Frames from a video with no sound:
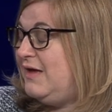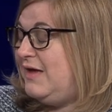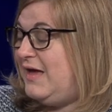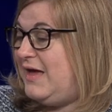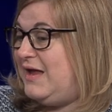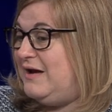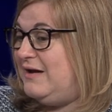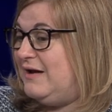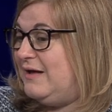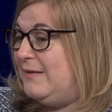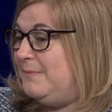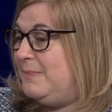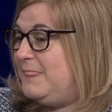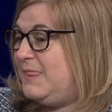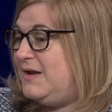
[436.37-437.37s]
And
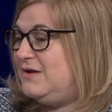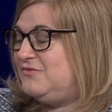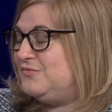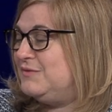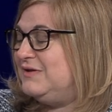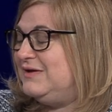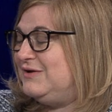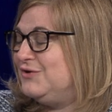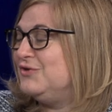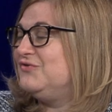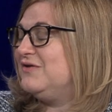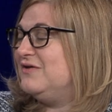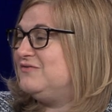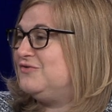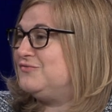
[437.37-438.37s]
um, and it's really Girl
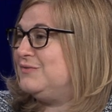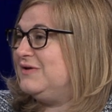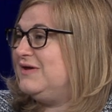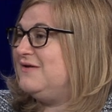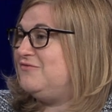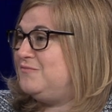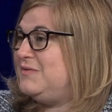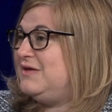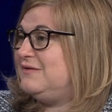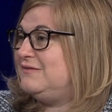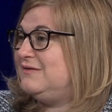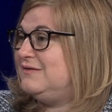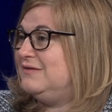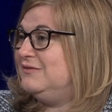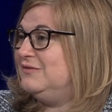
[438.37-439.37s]
Scouts has really given me a,
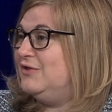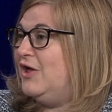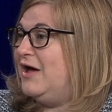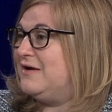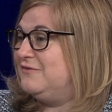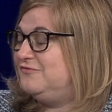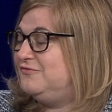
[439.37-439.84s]
a lot of